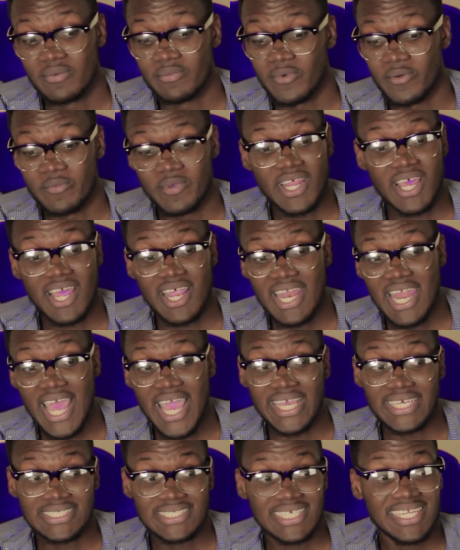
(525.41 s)
But I'm not
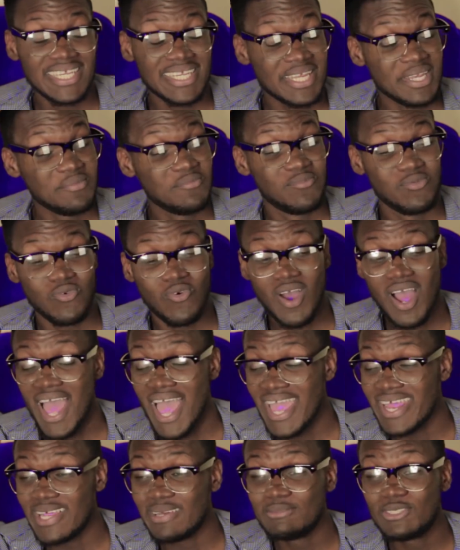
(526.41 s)
lie. Still
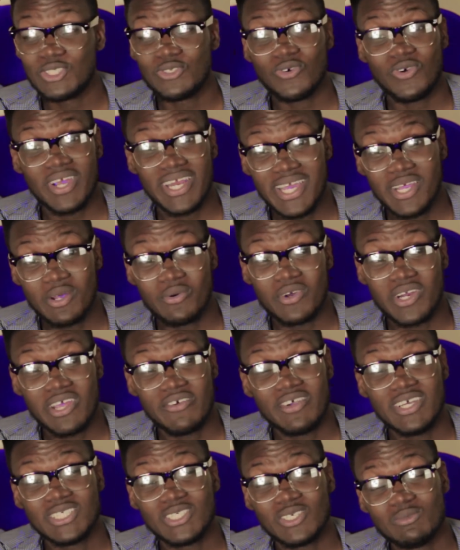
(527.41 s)
why them story there, you know, when
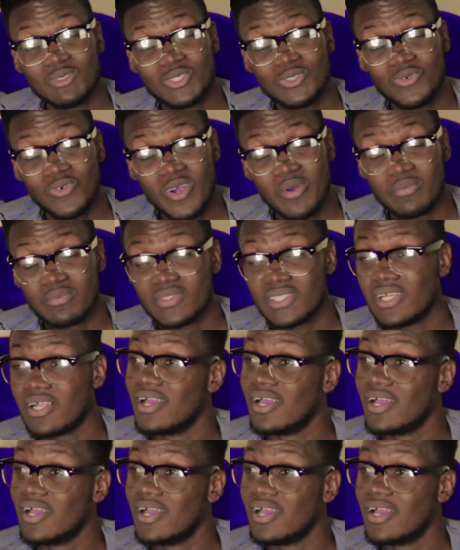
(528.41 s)
you read some story.